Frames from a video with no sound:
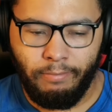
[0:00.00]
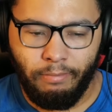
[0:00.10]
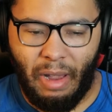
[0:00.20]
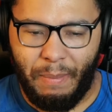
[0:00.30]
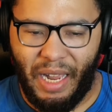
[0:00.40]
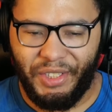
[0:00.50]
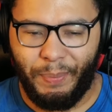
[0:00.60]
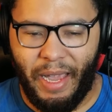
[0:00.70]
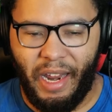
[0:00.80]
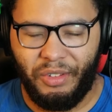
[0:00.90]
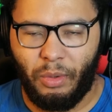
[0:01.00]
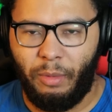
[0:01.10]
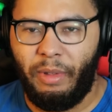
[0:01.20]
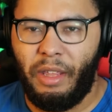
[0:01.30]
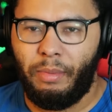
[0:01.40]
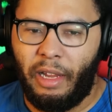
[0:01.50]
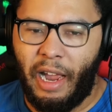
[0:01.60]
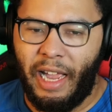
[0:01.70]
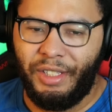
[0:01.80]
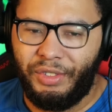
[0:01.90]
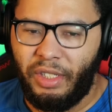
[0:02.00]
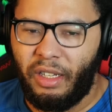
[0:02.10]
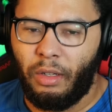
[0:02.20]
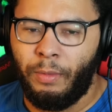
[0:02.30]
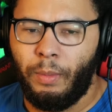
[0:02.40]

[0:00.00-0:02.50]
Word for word: my best bet is going to either play hide and seek